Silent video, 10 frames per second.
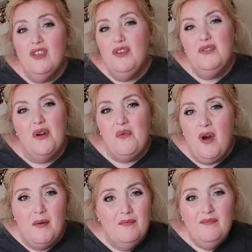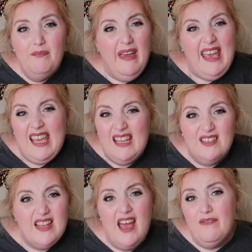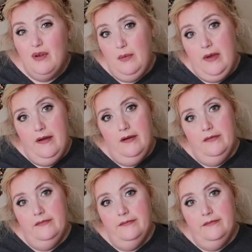you don't want paint everywhere.